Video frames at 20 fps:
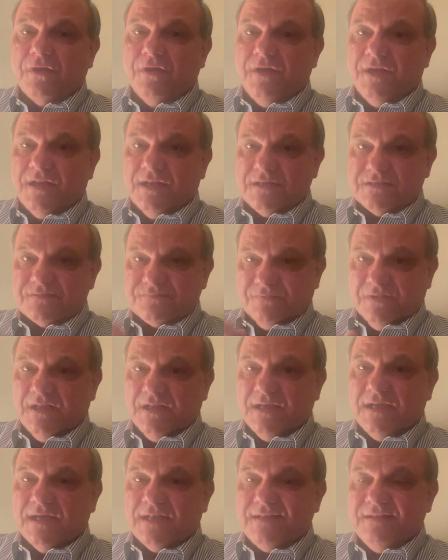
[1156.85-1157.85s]
It has really
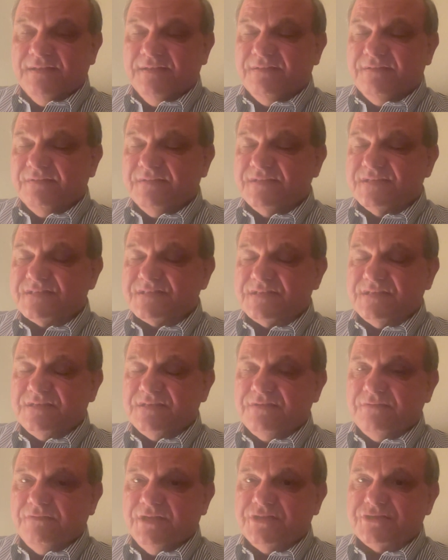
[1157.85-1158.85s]
gotten to the
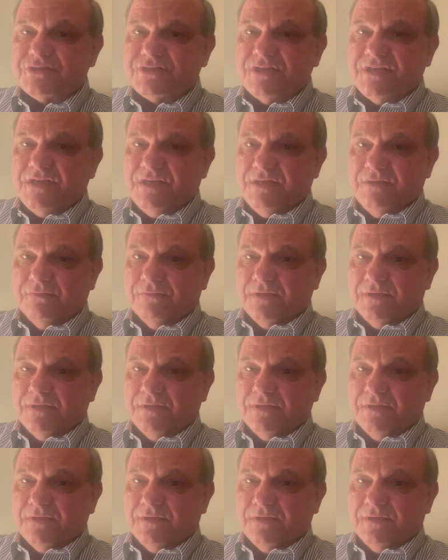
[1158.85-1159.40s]
situation here